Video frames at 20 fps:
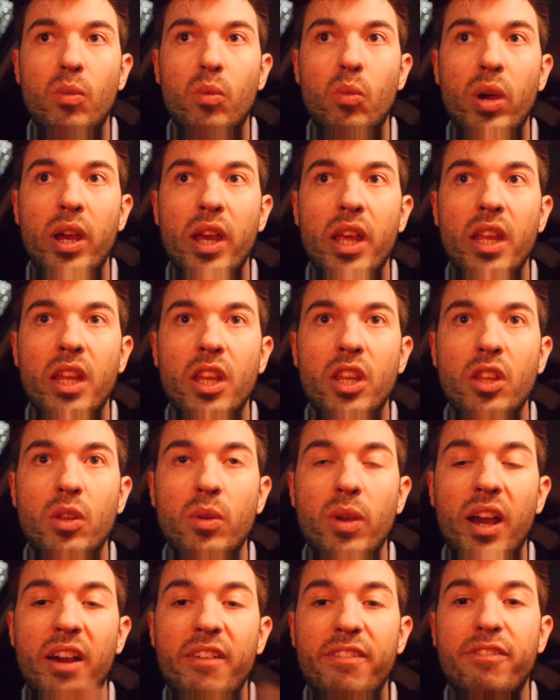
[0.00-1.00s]
when
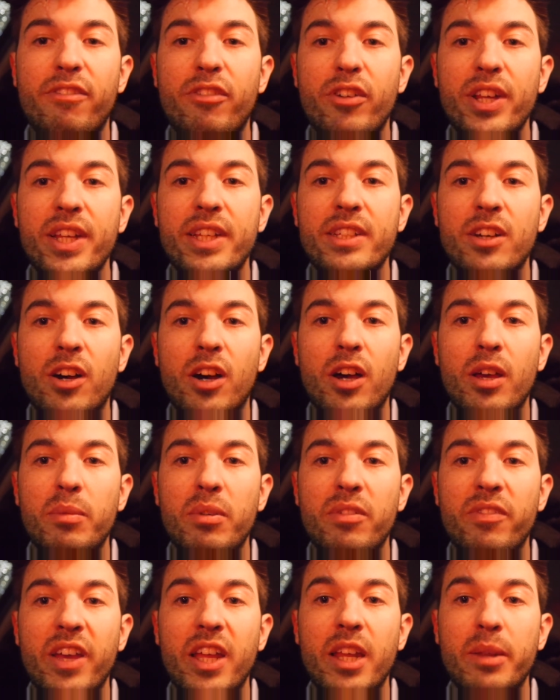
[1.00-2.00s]
you have free time
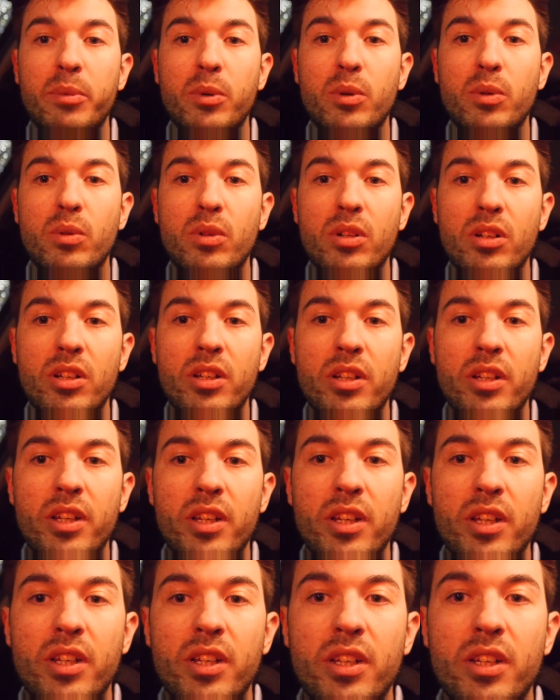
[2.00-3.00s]
available
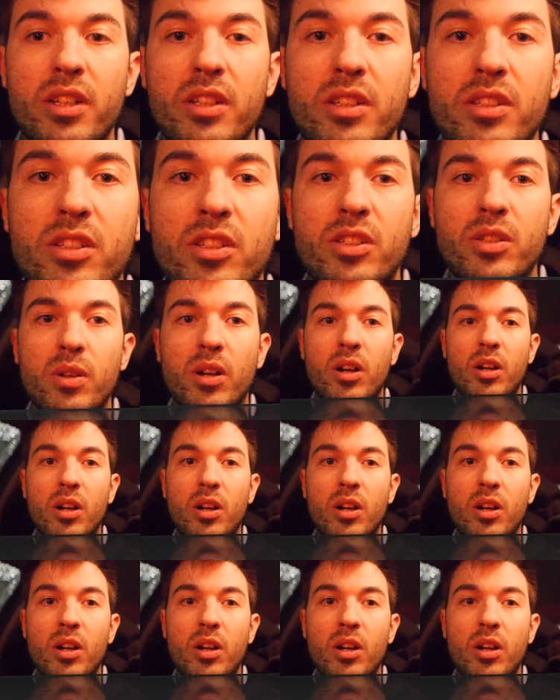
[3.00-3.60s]
to do